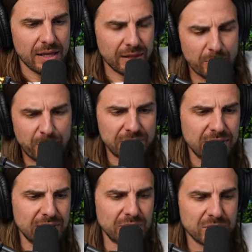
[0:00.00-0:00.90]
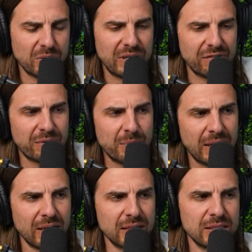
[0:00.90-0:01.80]
Their prisons are so different. My
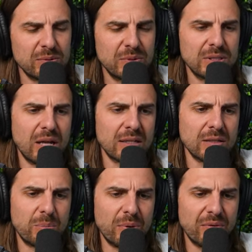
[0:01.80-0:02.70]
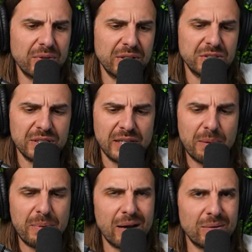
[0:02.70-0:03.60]
cousin was locked up over there. She
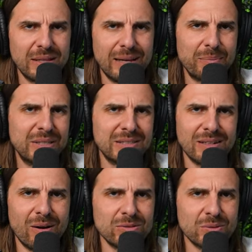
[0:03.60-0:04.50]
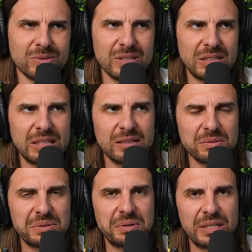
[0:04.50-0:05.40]
came back with like missing all sorts of teeth. It
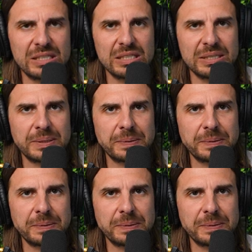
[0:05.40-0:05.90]
was crazy.